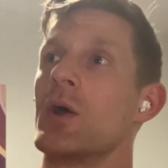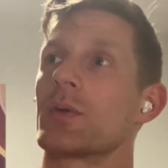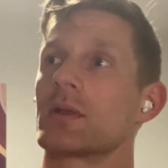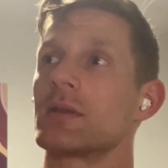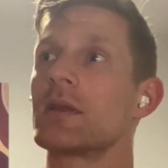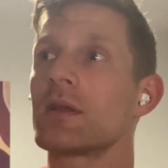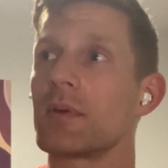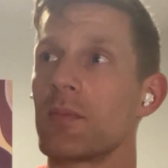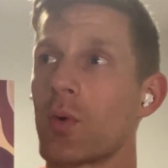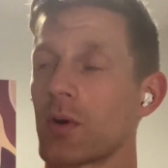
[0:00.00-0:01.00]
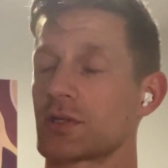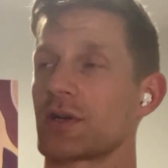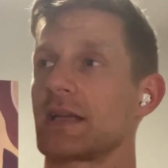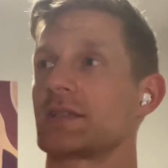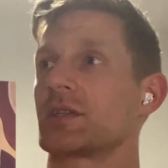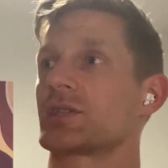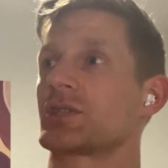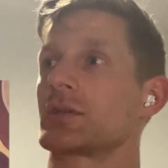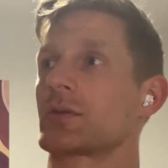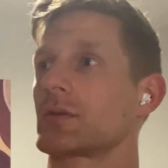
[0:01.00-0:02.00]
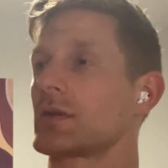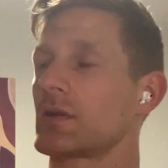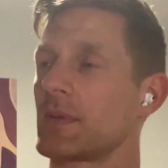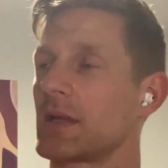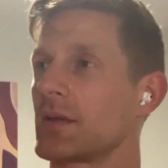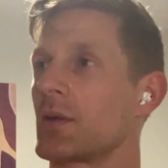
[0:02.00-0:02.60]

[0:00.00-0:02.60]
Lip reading: with a little bit more transition or a little bit,